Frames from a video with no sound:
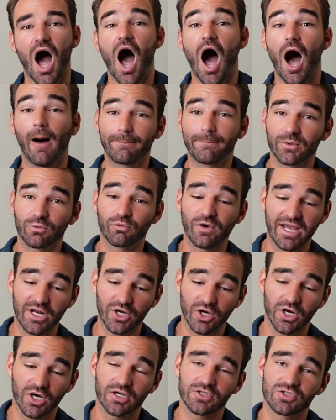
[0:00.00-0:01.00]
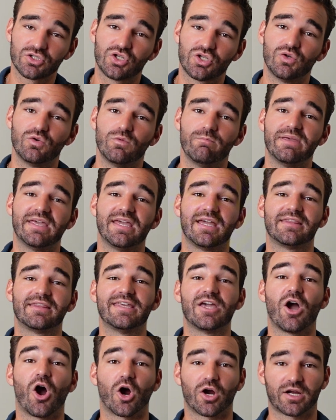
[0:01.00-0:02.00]
operator to being
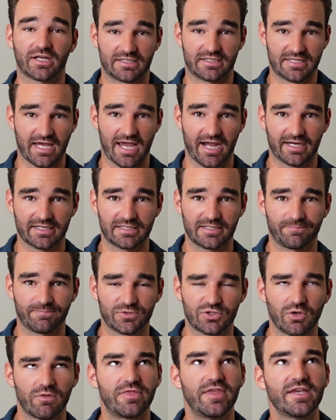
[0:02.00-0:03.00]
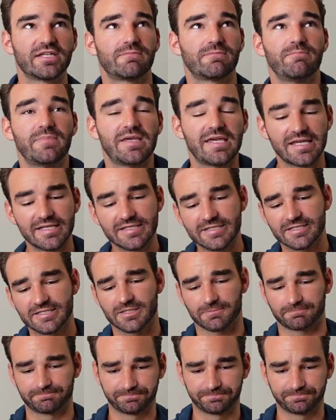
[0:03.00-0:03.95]
the architect. So this means